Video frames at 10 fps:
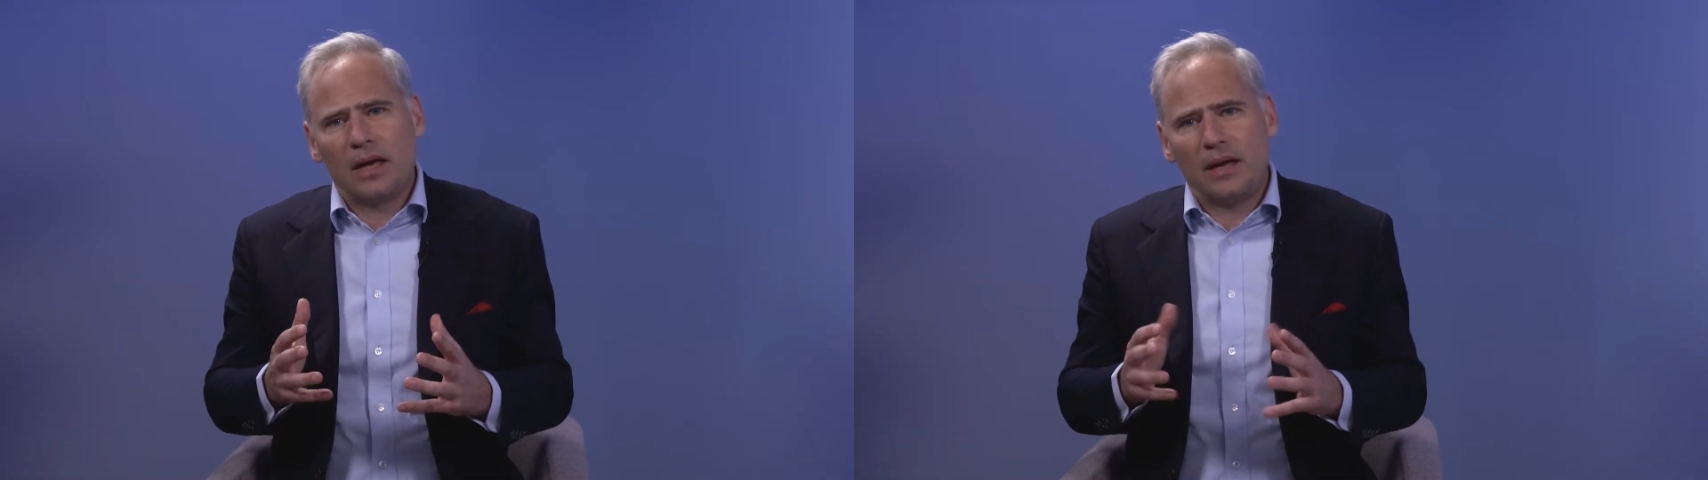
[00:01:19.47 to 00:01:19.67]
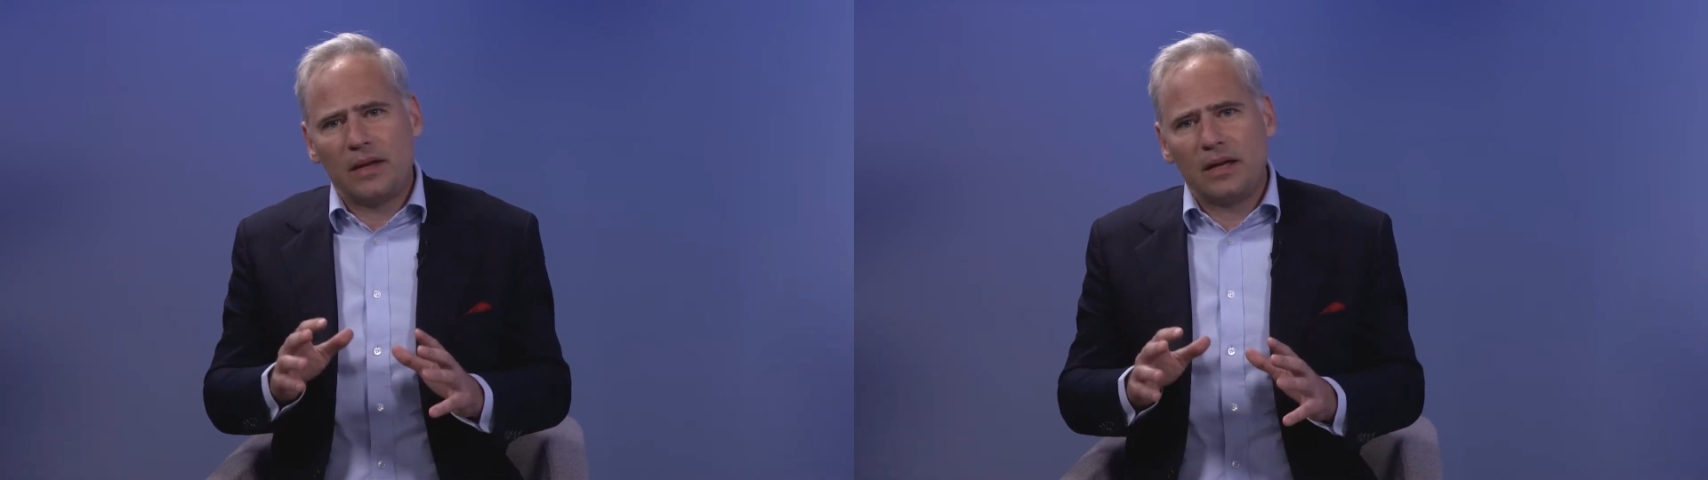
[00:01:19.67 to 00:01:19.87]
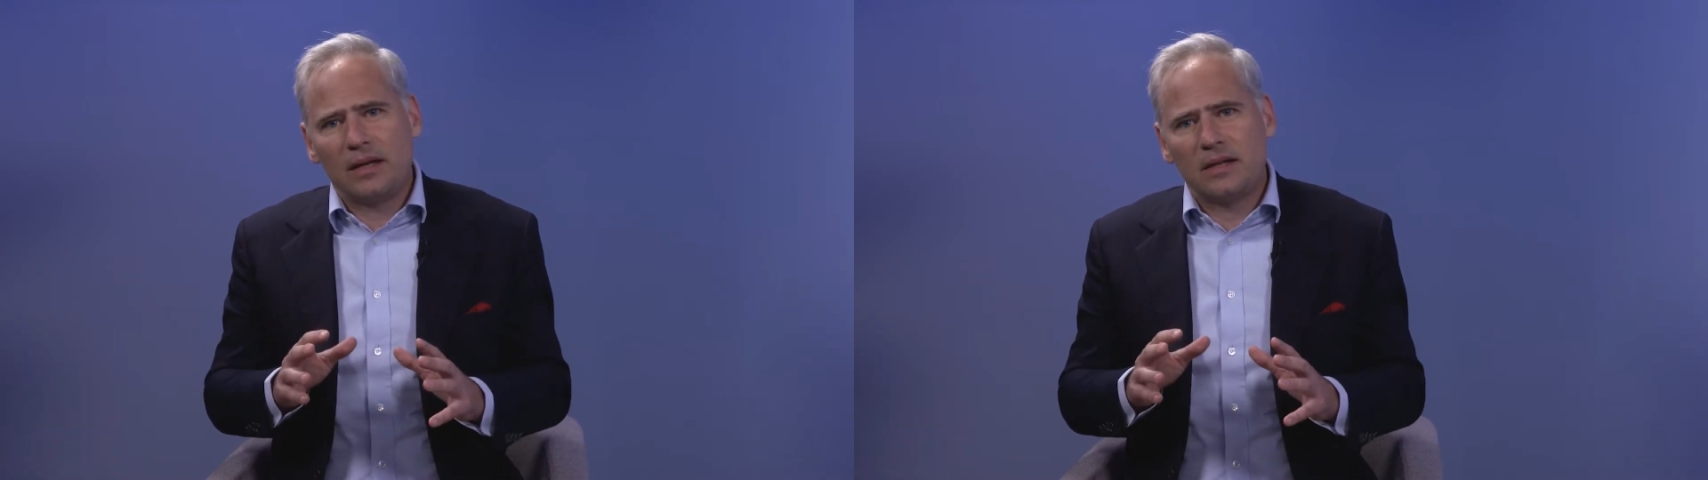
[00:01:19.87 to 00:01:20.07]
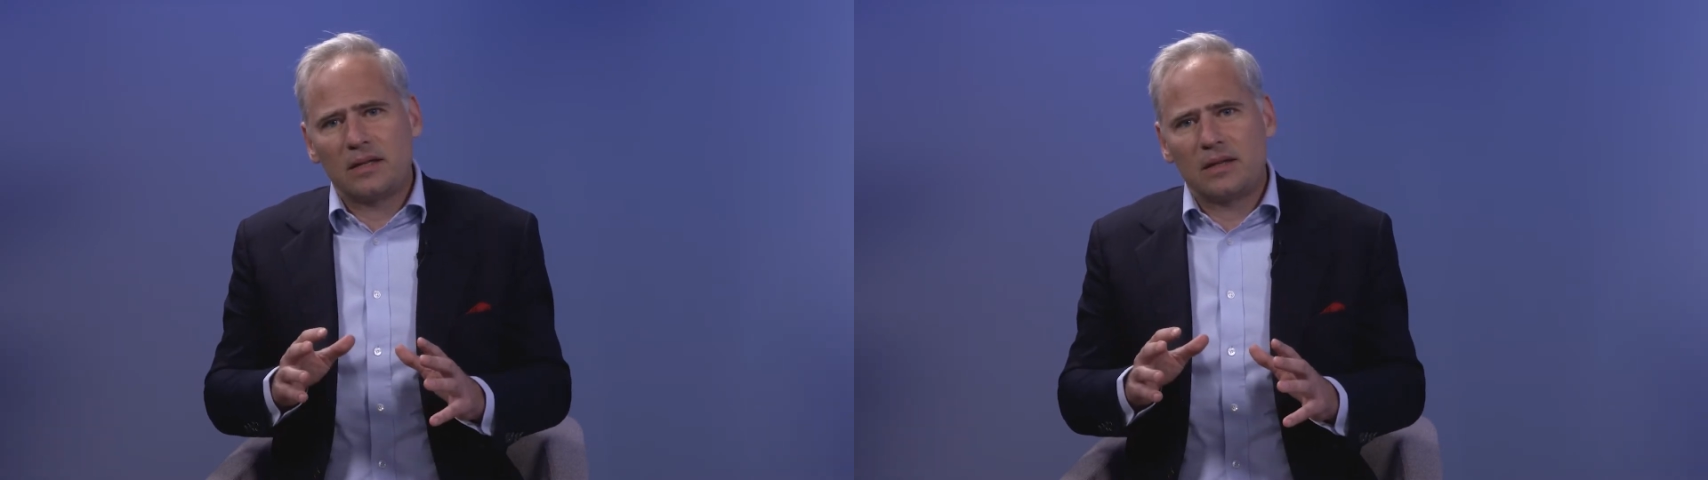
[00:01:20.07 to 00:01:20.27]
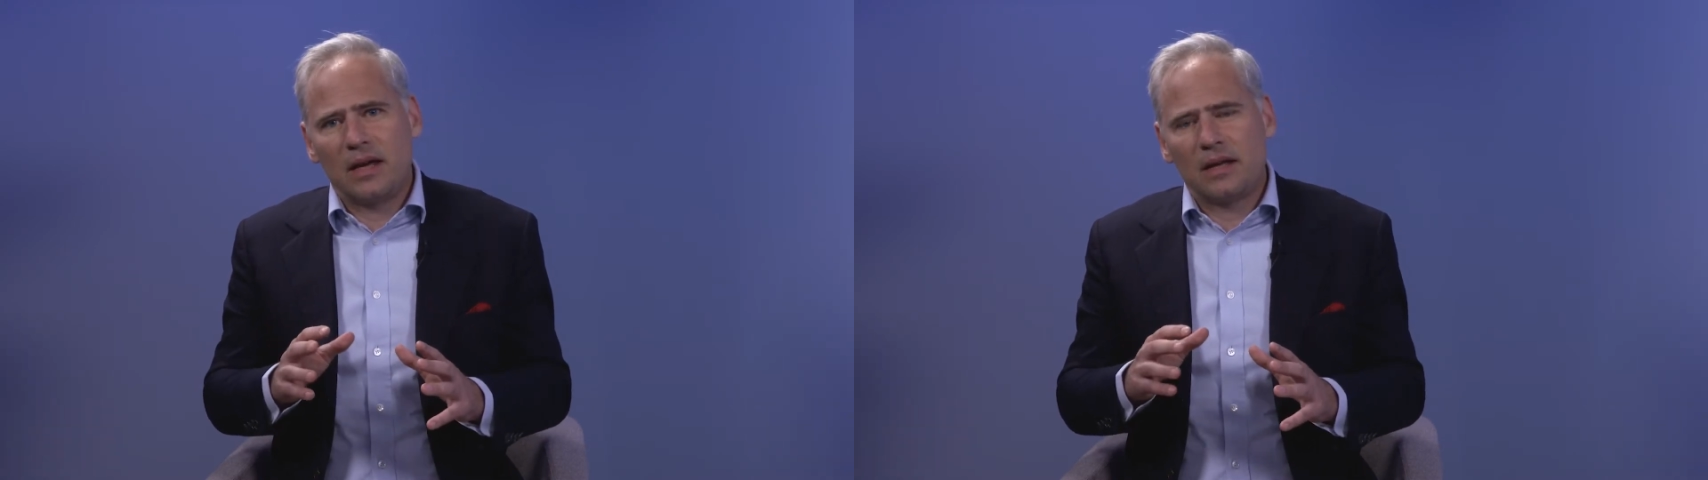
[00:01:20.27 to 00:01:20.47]
and that
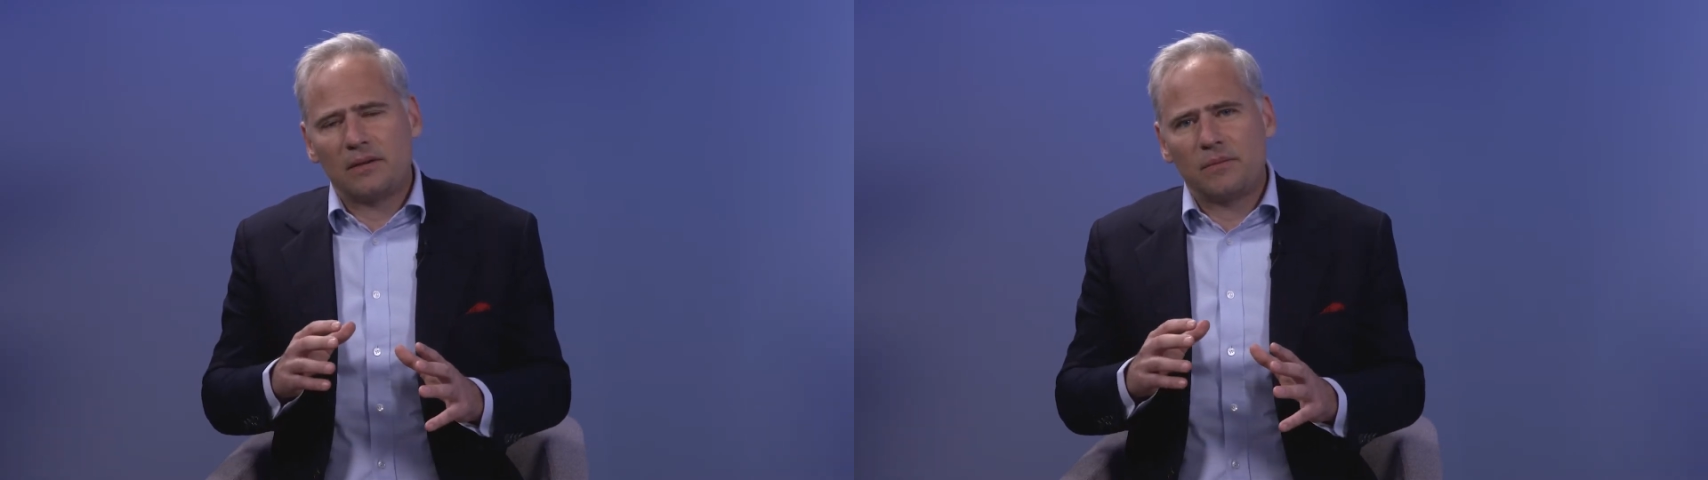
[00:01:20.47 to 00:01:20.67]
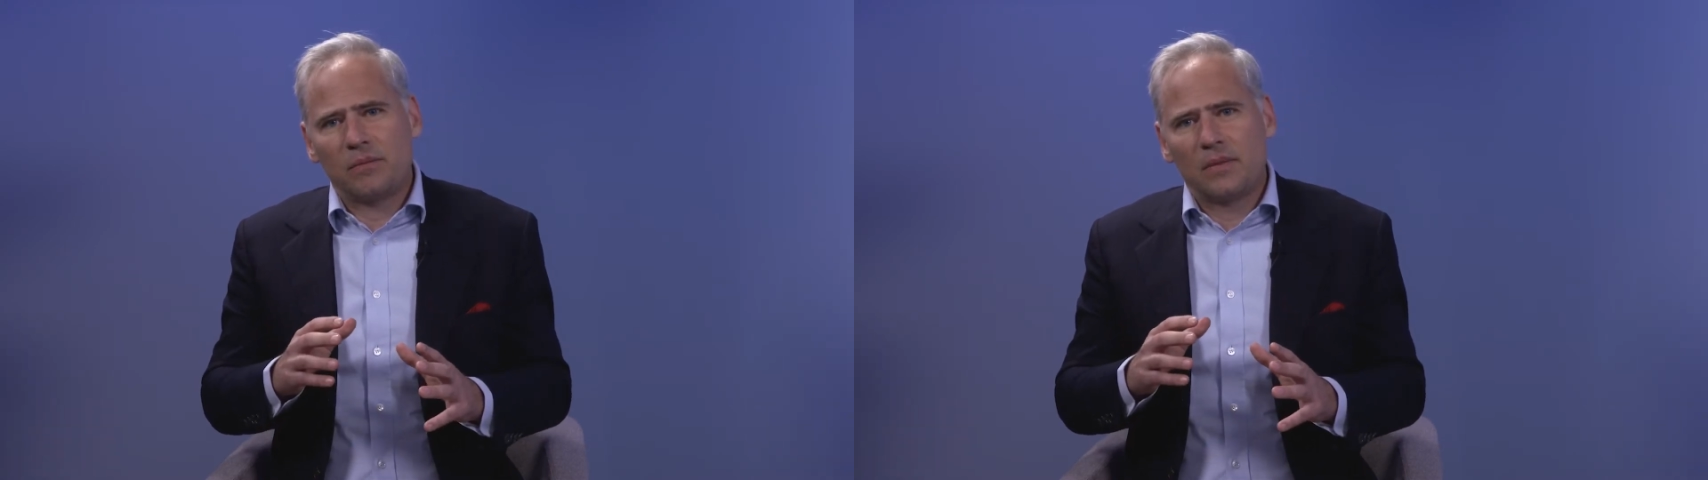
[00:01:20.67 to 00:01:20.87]
is that